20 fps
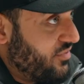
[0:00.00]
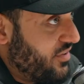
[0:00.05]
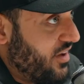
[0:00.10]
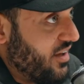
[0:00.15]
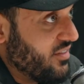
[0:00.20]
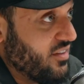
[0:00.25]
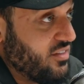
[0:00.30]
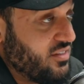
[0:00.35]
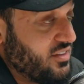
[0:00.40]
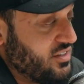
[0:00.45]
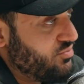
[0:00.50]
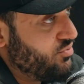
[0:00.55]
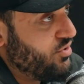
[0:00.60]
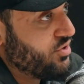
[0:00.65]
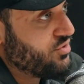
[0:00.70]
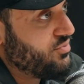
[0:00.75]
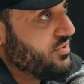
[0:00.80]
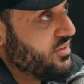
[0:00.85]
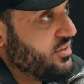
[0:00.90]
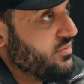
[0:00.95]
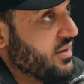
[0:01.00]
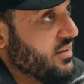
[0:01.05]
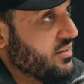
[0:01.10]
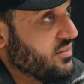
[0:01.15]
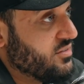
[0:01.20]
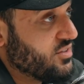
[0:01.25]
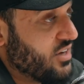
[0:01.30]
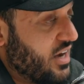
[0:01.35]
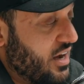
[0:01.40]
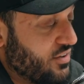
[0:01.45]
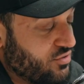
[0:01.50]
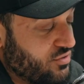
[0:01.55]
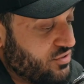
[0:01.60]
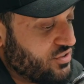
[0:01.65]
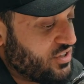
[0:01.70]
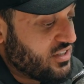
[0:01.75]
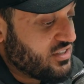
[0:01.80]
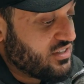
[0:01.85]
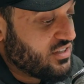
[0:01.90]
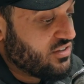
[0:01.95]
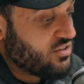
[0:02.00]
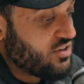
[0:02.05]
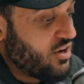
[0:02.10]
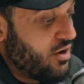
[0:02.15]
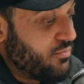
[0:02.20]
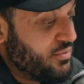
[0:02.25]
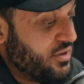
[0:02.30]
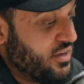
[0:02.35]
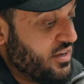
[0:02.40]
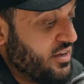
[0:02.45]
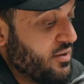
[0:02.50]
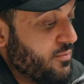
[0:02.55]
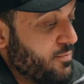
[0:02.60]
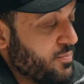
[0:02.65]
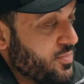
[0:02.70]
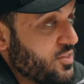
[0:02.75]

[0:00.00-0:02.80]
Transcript: found that this worked really well. So after adjusting the copy,